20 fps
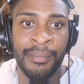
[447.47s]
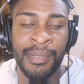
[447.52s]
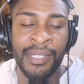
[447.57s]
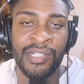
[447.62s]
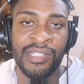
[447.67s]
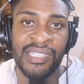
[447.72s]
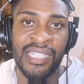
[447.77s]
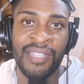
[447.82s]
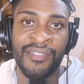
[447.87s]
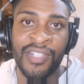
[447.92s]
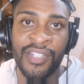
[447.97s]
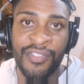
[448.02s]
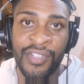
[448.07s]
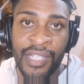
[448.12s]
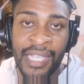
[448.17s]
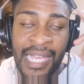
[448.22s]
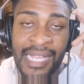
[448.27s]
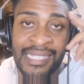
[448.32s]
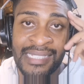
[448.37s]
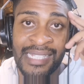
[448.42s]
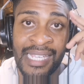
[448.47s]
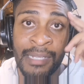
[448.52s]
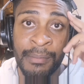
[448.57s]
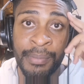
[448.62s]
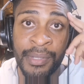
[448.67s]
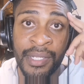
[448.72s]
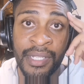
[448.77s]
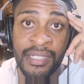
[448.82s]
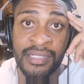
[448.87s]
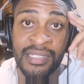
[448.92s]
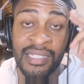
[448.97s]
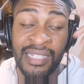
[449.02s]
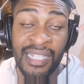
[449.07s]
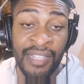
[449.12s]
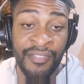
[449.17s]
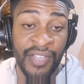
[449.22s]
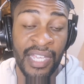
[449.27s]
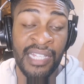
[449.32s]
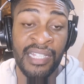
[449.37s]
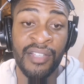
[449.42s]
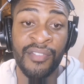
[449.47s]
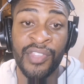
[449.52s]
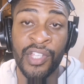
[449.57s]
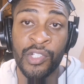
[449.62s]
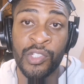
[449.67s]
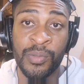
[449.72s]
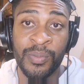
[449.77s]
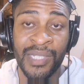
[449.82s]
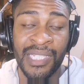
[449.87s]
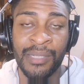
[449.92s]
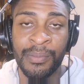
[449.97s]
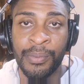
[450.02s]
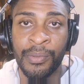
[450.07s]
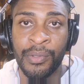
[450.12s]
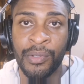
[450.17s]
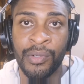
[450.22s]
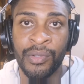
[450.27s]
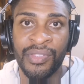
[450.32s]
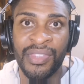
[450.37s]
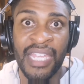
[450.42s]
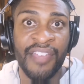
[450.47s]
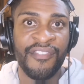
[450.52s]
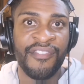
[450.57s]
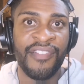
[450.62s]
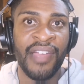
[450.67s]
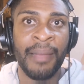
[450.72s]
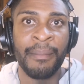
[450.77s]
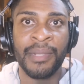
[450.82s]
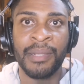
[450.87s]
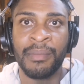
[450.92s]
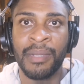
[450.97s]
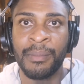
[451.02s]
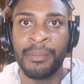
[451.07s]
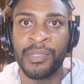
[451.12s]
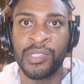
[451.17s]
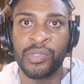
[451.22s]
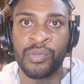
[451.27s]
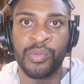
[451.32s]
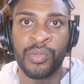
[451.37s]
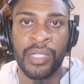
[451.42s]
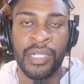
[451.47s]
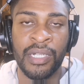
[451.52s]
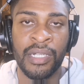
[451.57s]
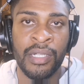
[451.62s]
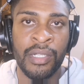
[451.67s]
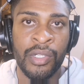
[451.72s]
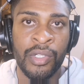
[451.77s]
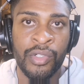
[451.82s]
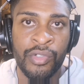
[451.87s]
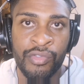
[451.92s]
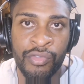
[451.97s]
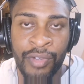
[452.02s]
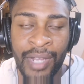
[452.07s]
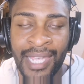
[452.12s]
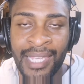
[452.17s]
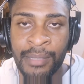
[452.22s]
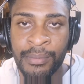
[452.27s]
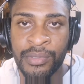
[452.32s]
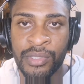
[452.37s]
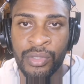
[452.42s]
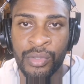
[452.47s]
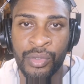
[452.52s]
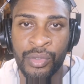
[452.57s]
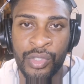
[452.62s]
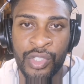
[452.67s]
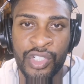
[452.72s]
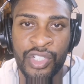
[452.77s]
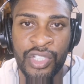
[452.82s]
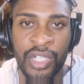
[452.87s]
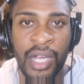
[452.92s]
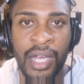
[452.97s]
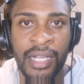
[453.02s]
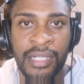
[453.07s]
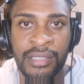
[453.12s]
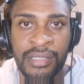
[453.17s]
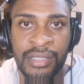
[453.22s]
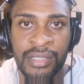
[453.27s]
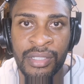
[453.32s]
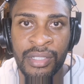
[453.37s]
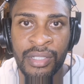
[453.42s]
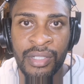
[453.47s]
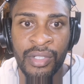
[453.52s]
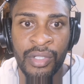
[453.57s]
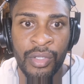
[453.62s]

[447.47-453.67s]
Because even if you get a sane person, if any of those people, their family members were raped or shot